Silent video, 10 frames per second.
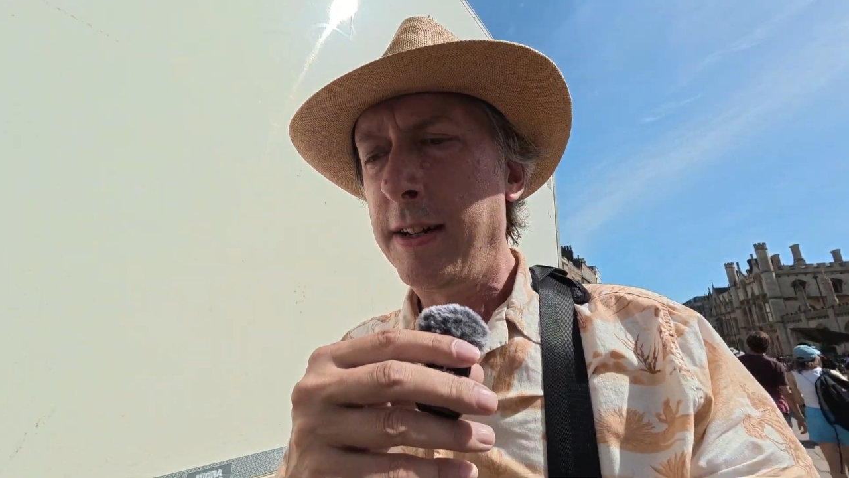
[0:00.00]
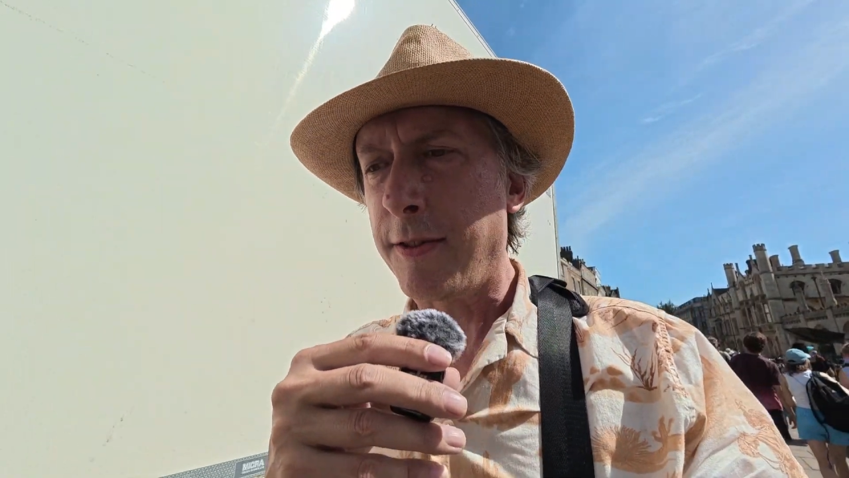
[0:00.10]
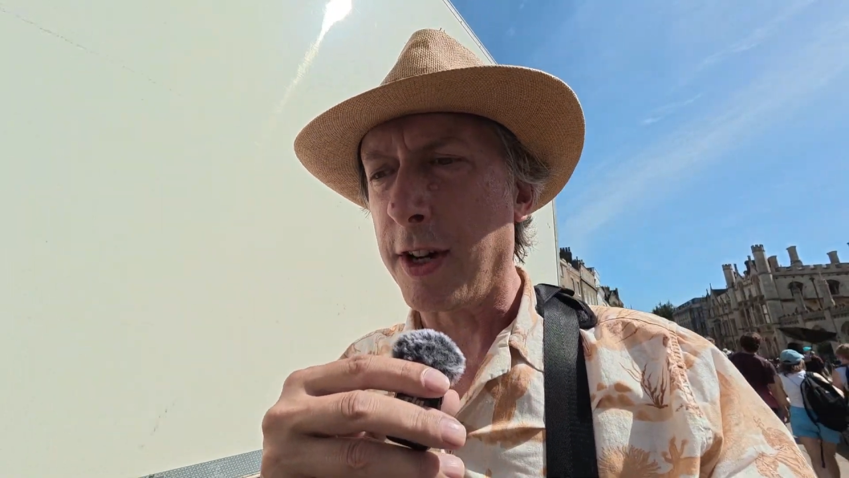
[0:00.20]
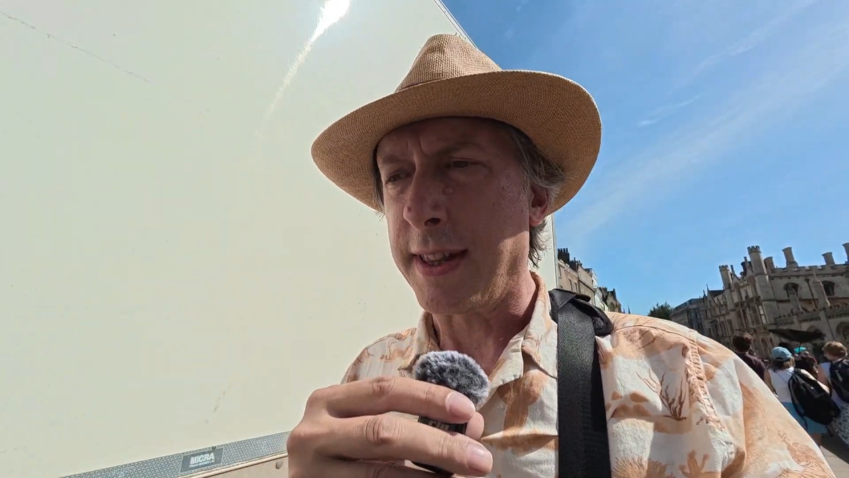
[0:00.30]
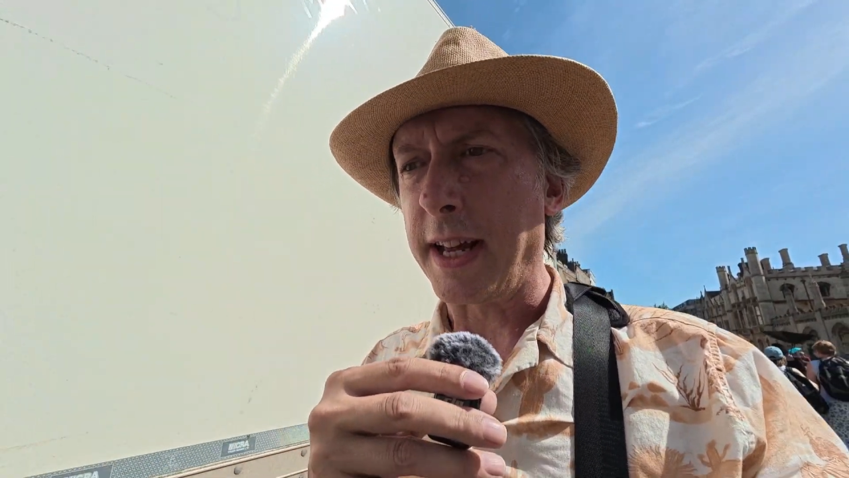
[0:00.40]

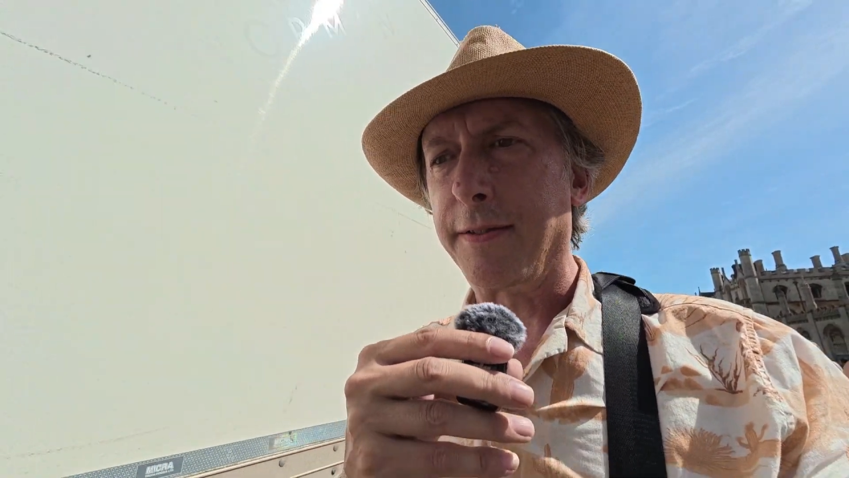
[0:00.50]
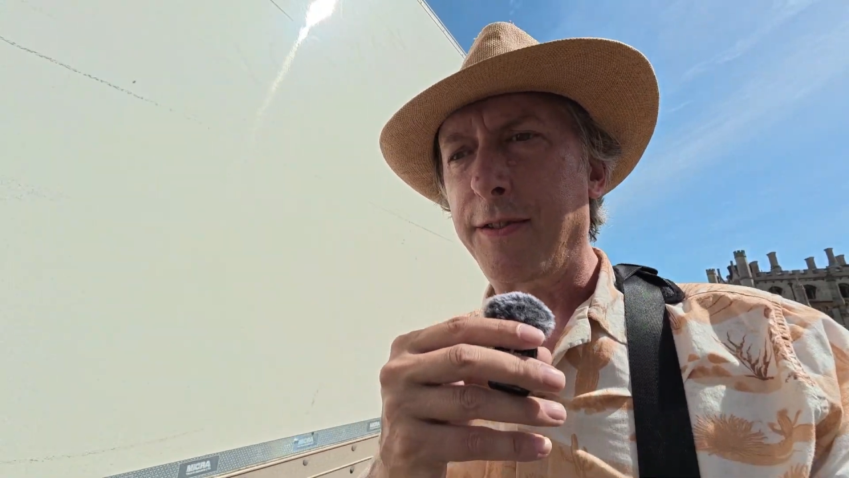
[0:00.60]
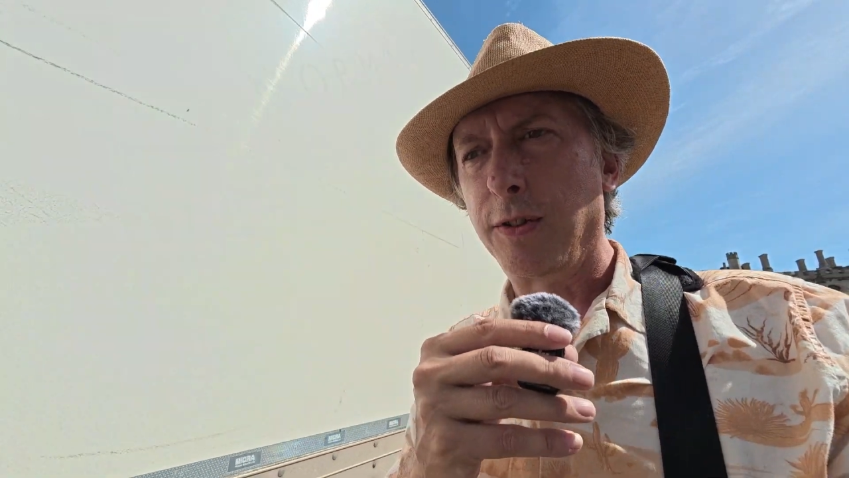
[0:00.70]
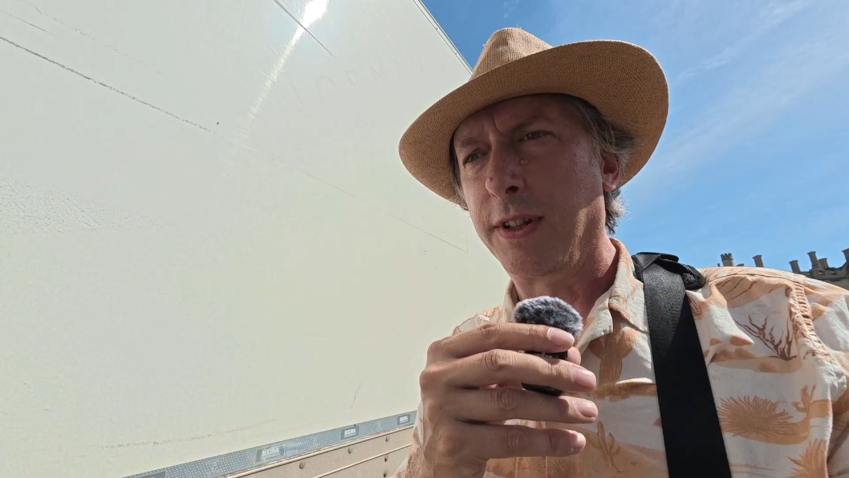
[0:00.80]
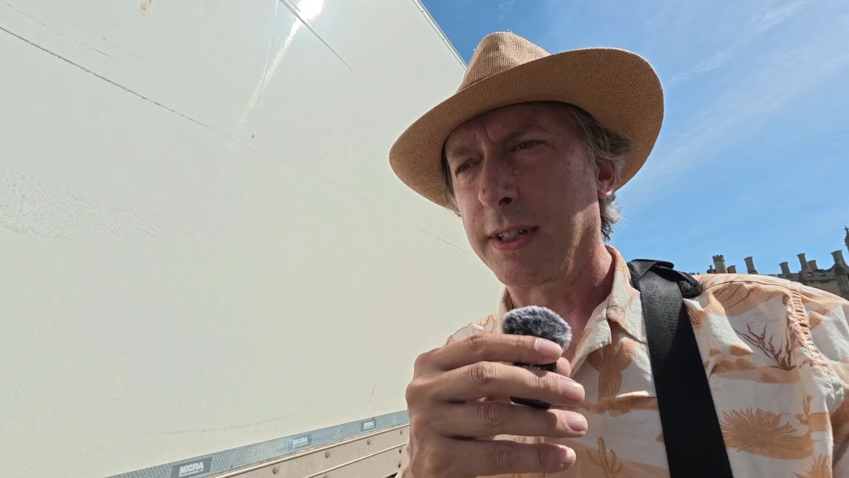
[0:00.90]
very
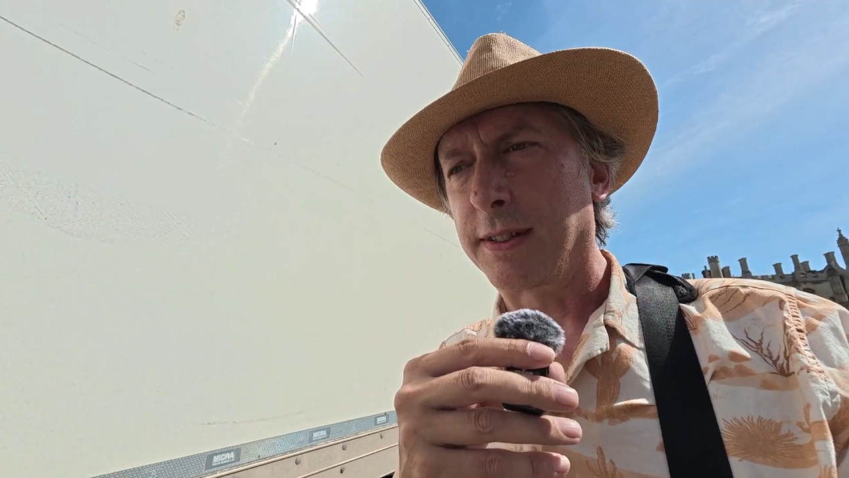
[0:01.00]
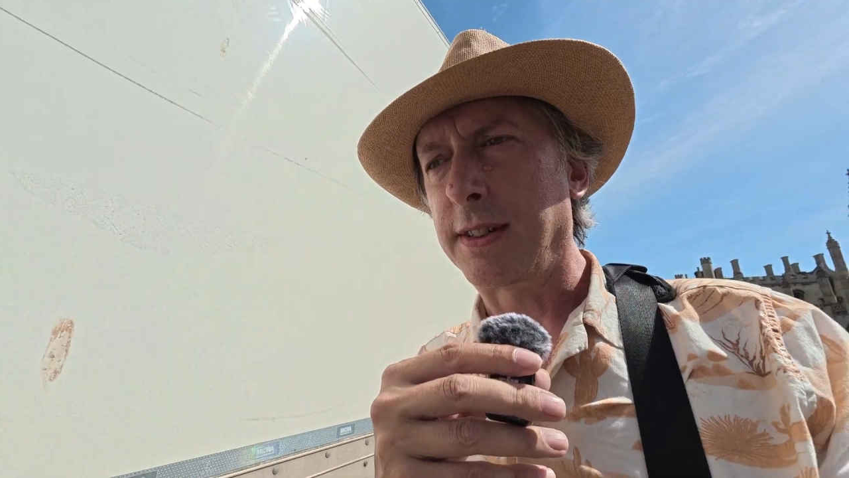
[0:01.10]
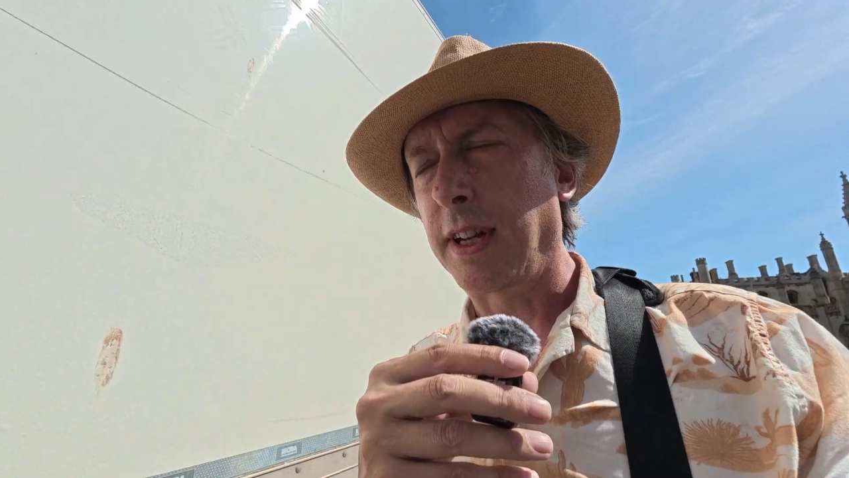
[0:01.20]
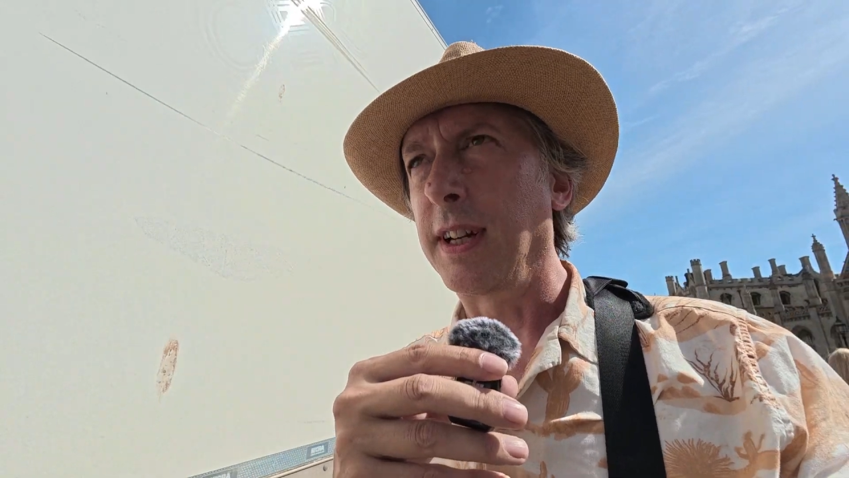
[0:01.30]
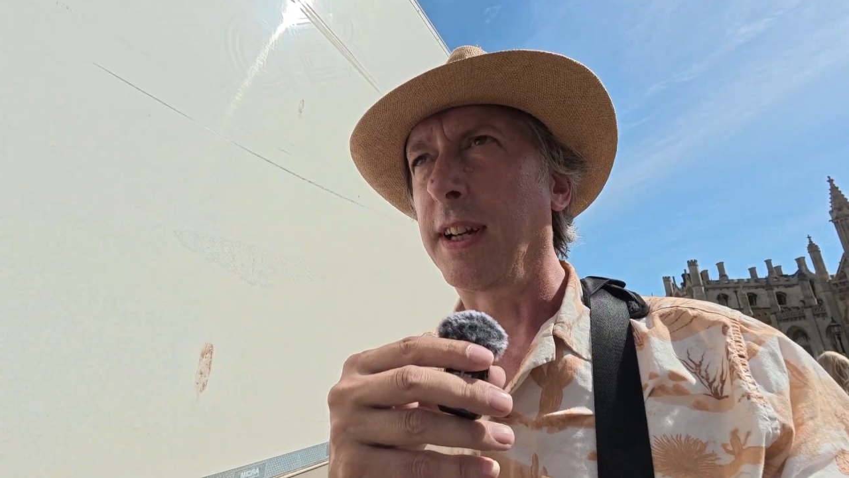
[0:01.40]
thankful
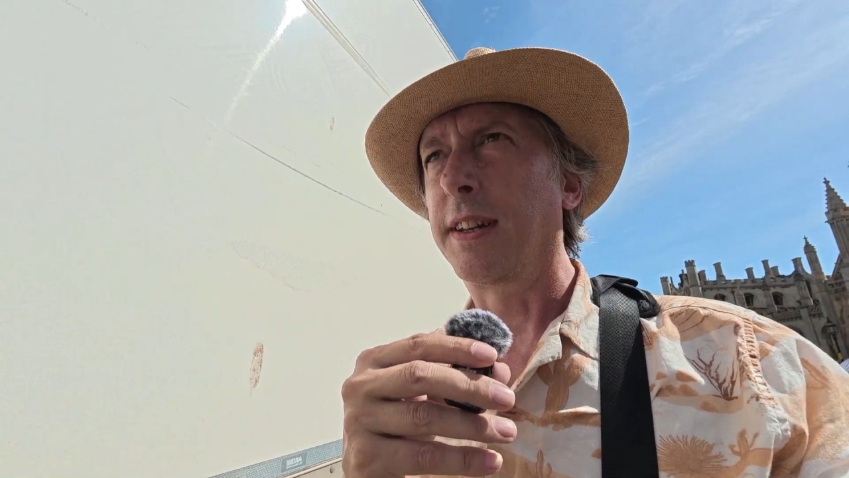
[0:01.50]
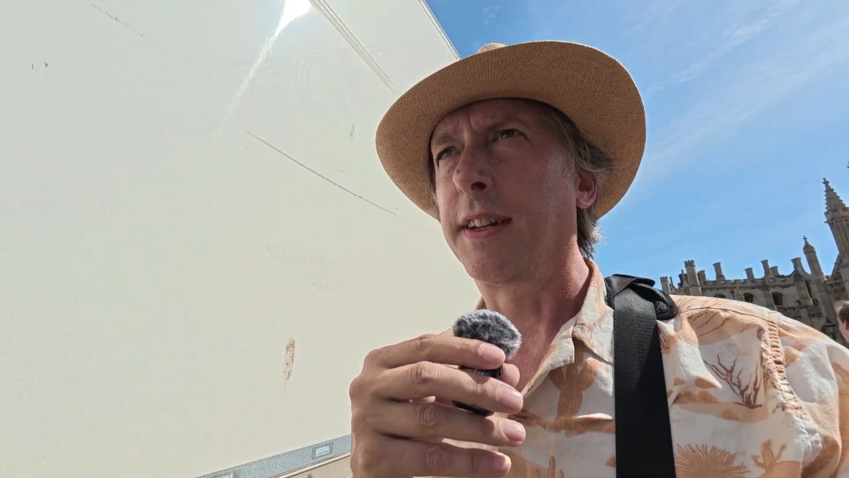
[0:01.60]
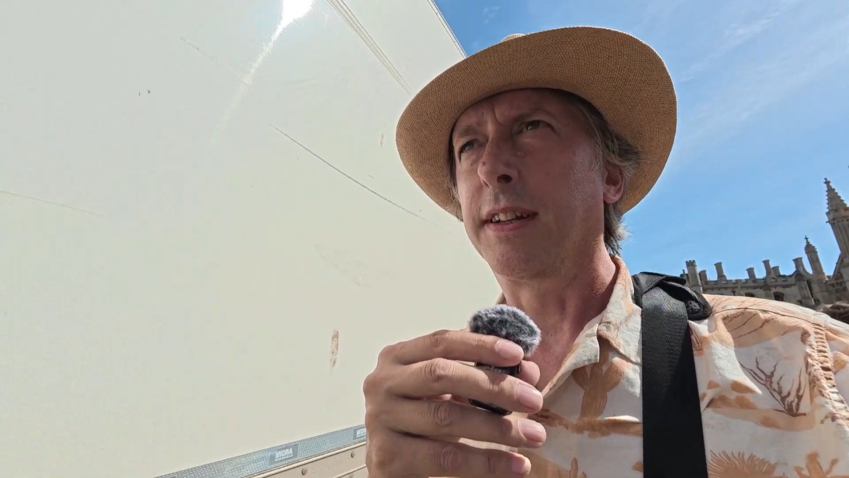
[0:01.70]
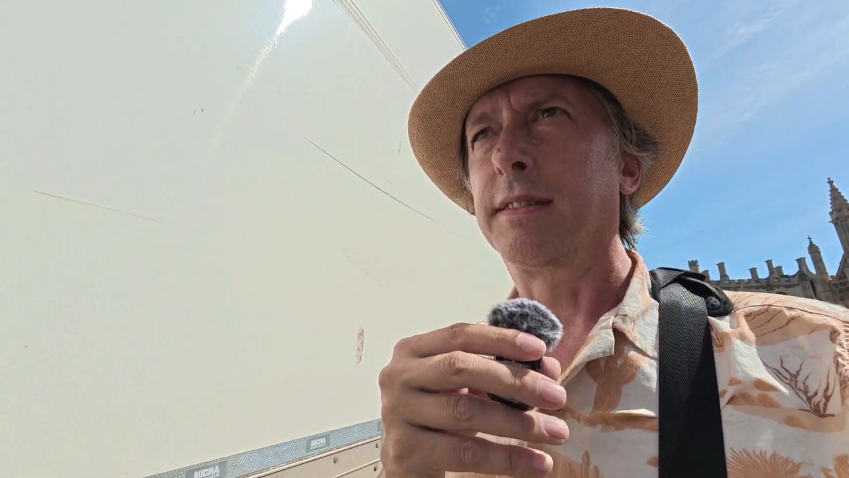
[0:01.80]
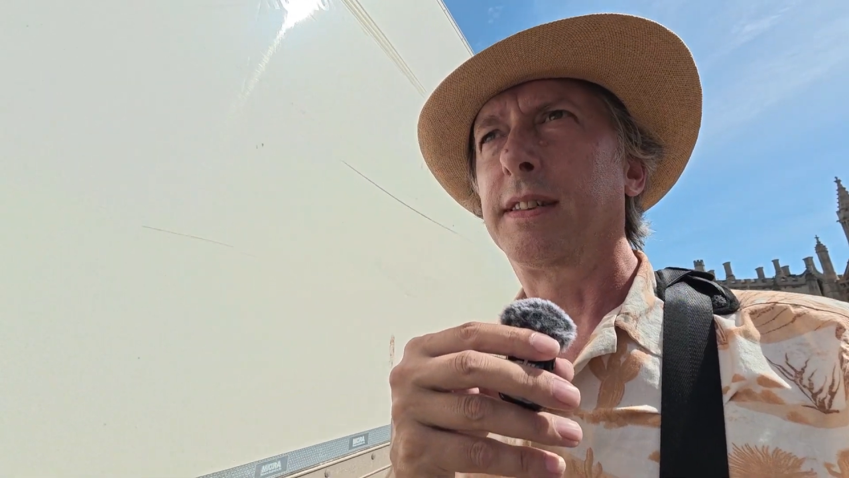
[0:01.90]

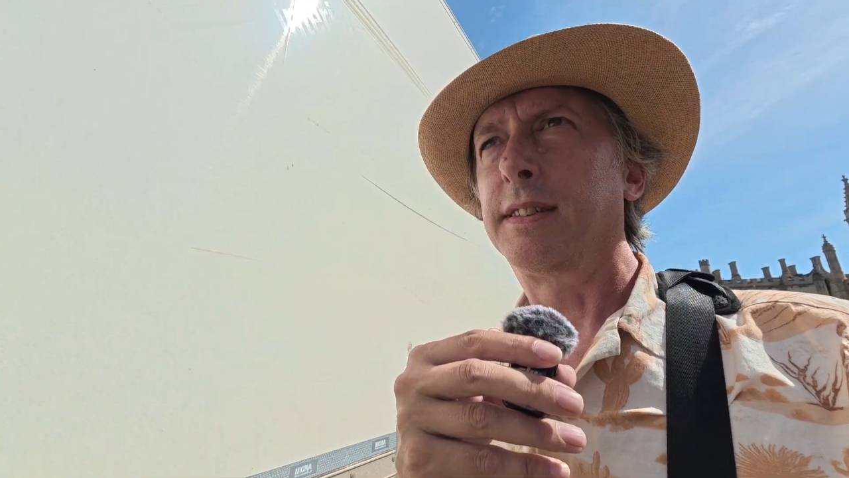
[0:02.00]
that